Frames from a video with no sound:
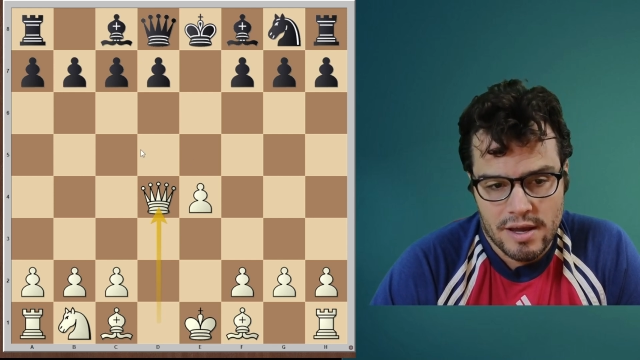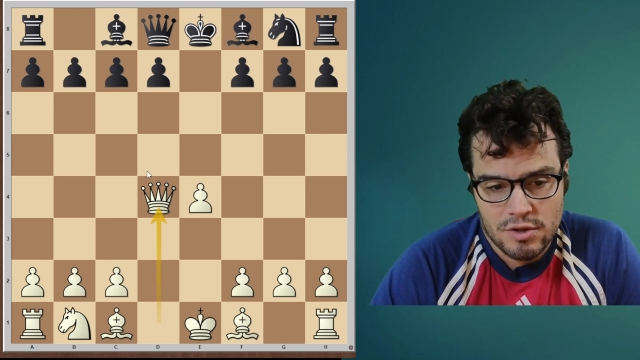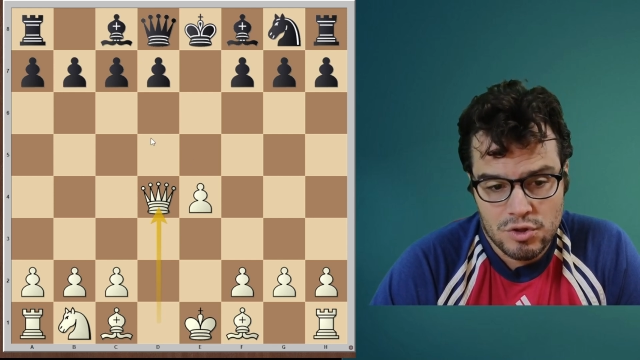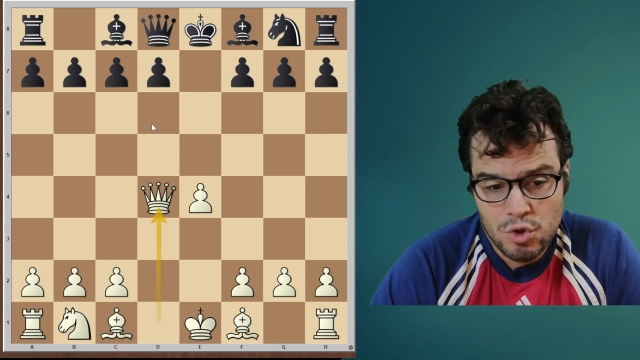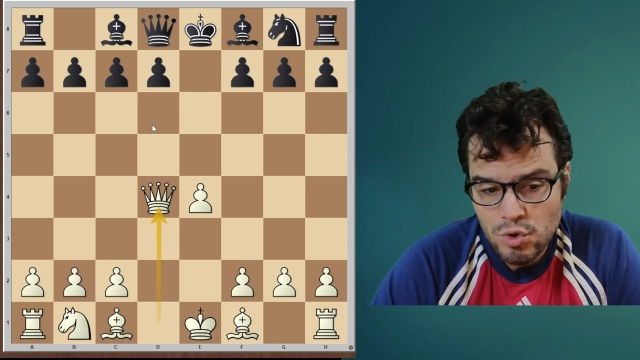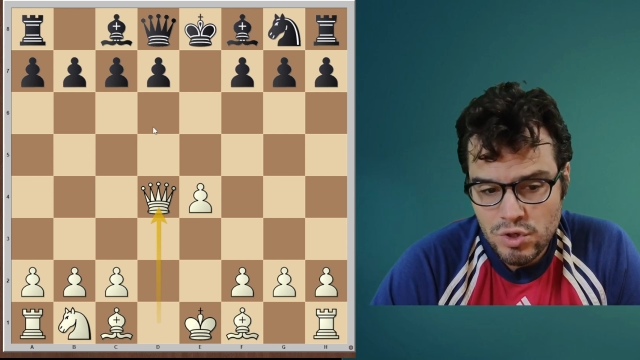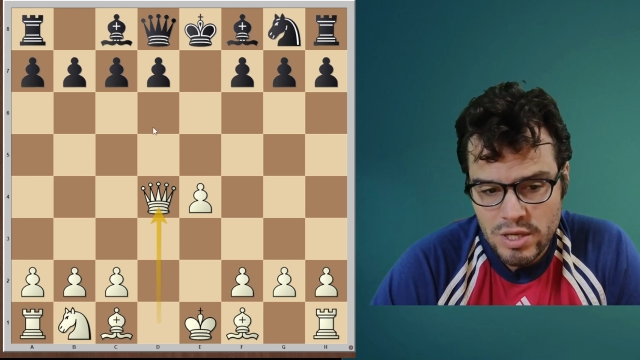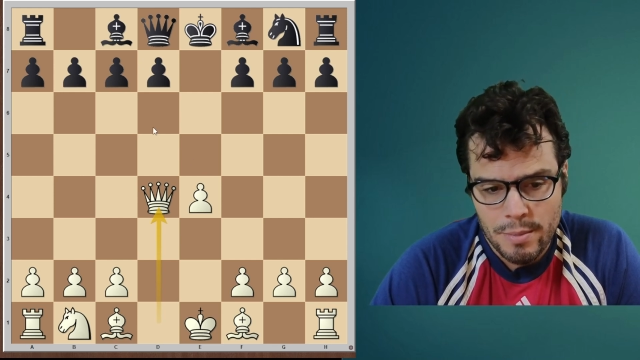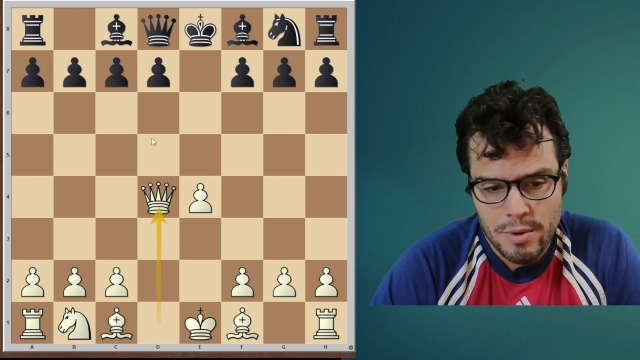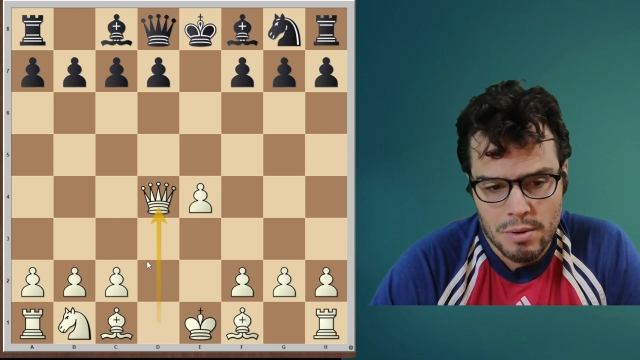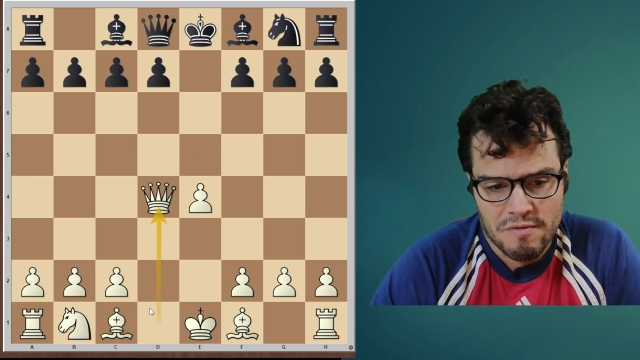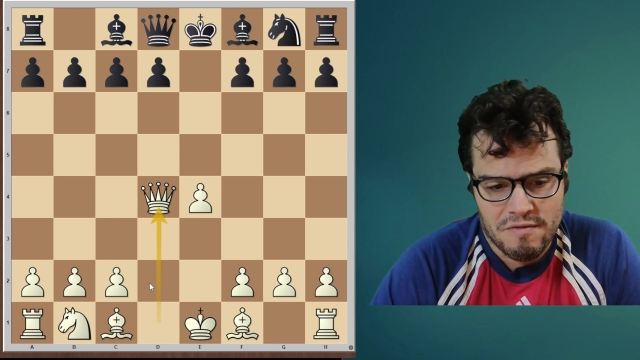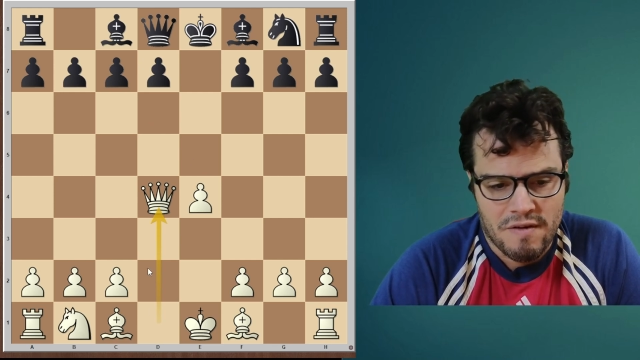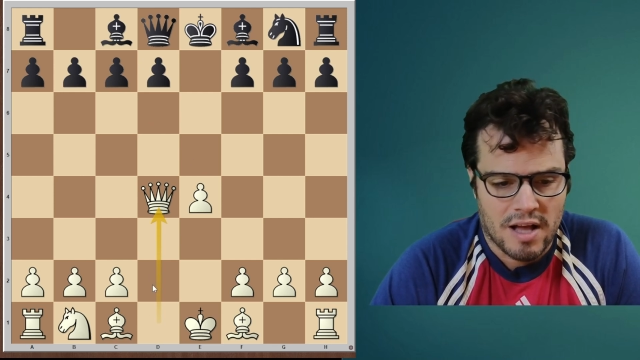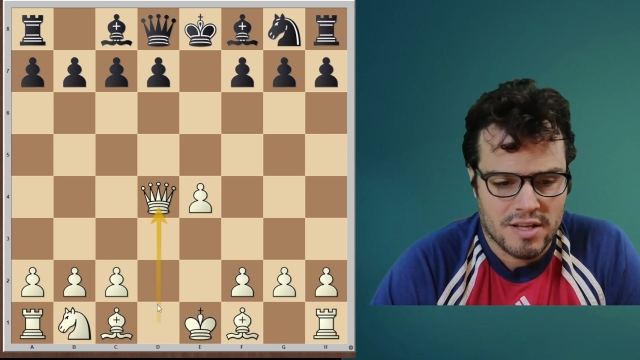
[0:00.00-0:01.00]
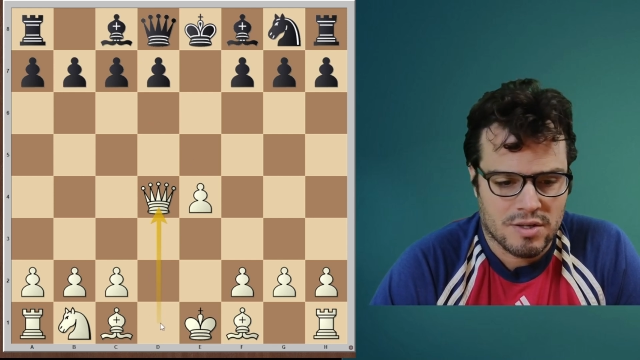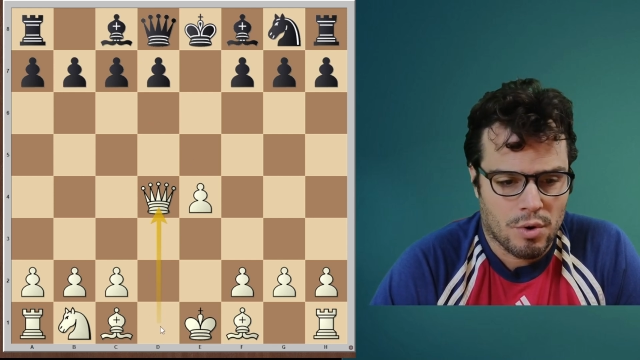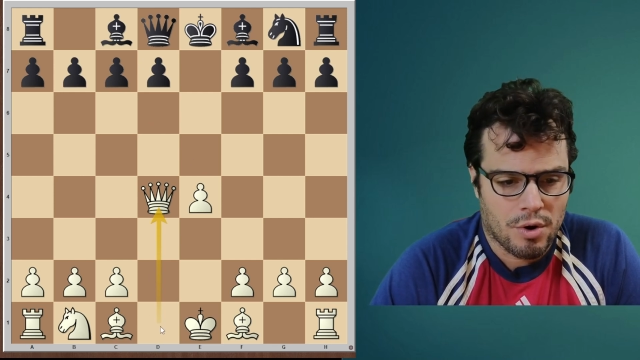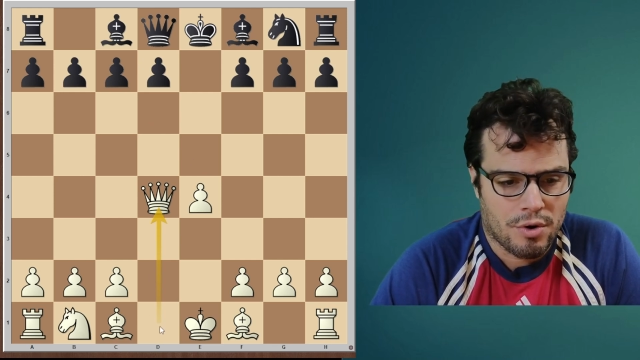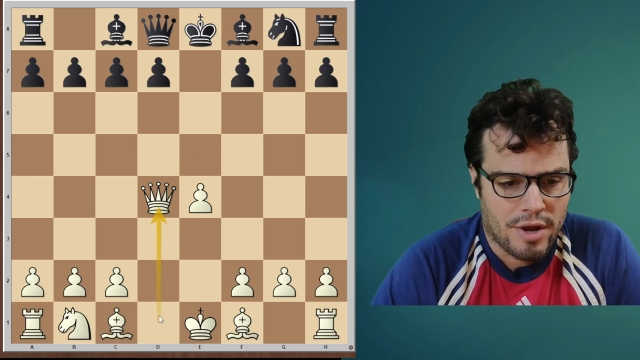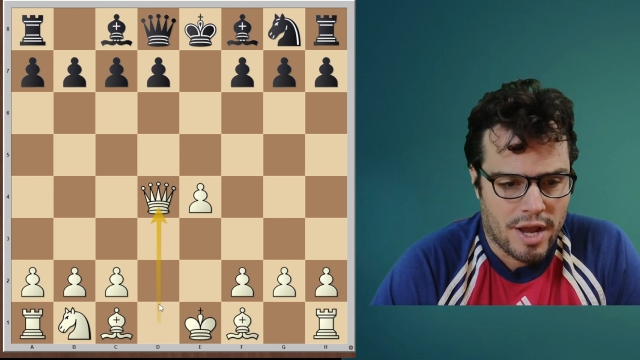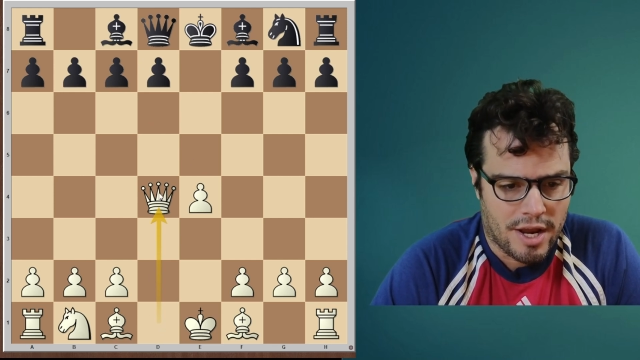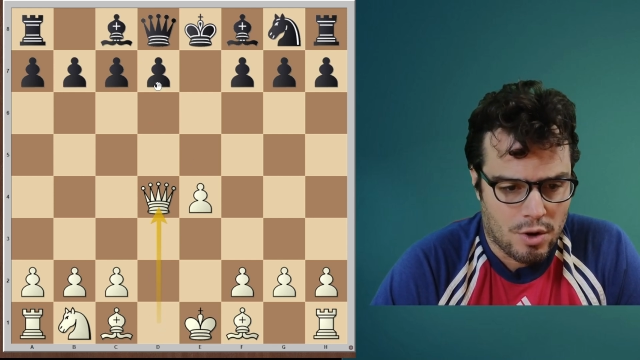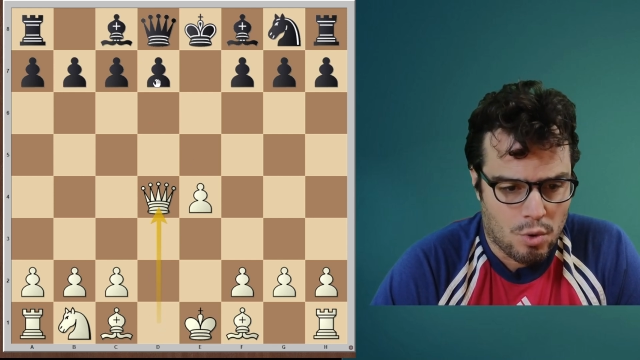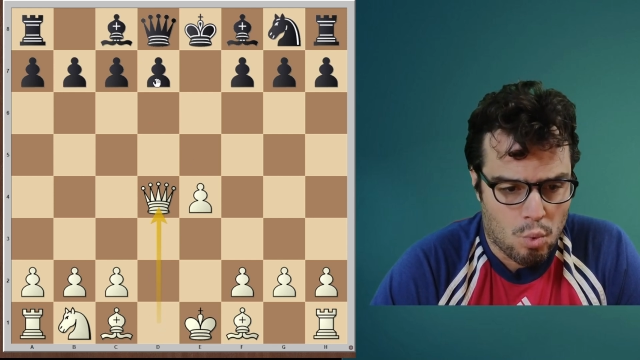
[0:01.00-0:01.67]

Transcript: two semi-open files that were created,